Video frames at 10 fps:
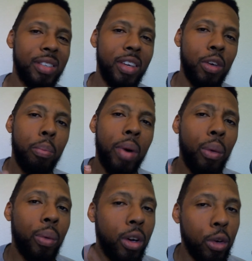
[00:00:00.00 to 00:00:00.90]
say you bought
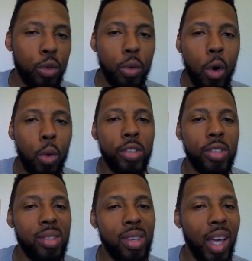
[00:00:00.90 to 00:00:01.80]
one of those
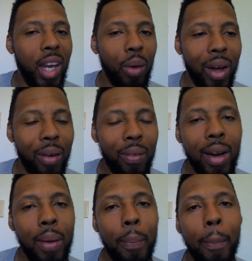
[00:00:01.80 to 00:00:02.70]
courses anyway,
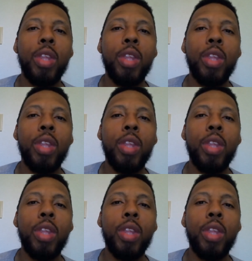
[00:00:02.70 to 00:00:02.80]
right?